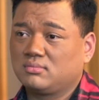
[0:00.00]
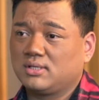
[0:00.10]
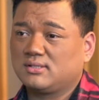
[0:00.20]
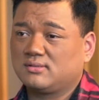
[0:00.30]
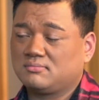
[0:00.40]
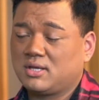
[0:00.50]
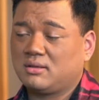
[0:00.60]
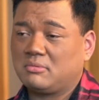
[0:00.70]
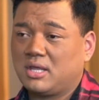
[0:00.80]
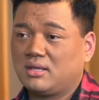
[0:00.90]
is my
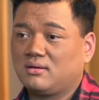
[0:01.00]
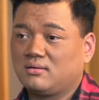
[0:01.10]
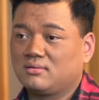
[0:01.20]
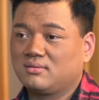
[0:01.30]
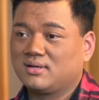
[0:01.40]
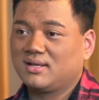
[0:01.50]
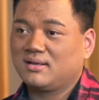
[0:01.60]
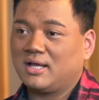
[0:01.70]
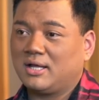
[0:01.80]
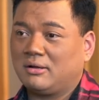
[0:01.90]
main
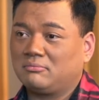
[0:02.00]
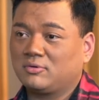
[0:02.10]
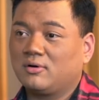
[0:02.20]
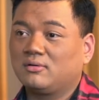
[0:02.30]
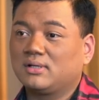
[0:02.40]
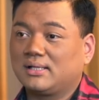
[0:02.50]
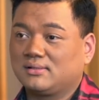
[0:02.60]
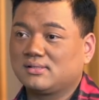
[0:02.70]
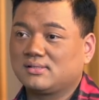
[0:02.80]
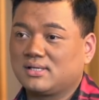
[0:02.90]
goal at
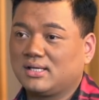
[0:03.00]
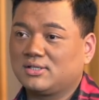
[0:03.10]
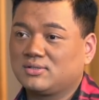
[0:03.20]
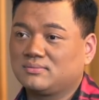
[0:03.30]
this stage.